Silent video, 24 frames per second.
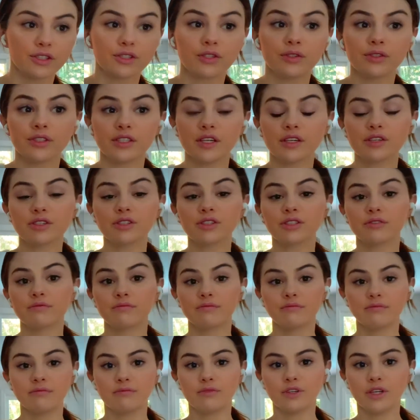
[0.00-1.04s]
So it's actually
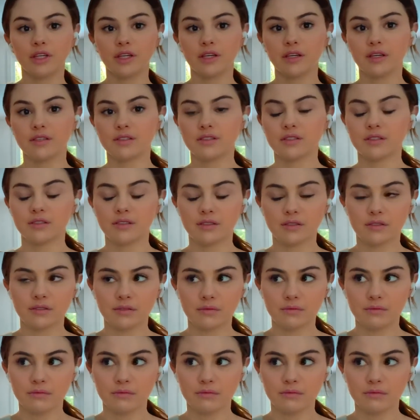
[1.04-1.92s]
really nice because it's